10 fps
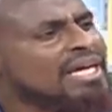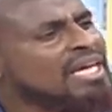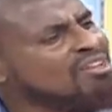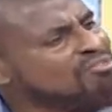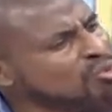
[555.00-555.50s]

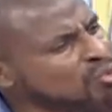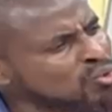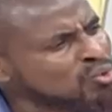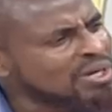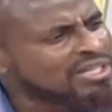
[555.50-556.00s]
If
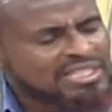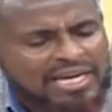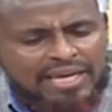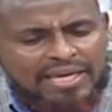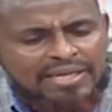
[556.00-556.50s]
Uhuru will
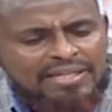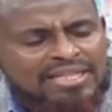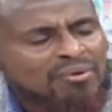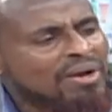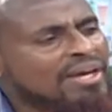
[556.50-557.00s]
say
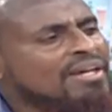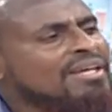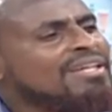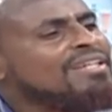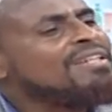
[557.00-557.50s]
the way
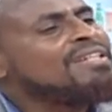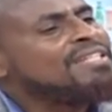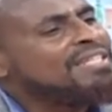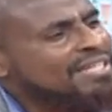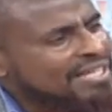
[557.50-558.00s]

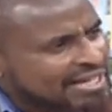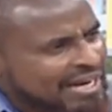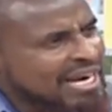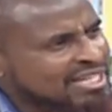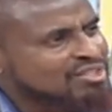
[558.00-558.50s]

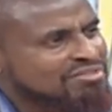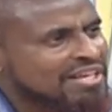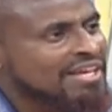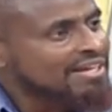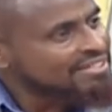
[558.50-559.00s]
Raila's
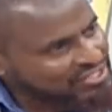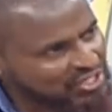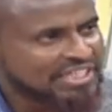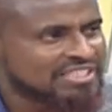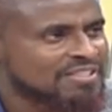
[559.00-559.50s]
father said,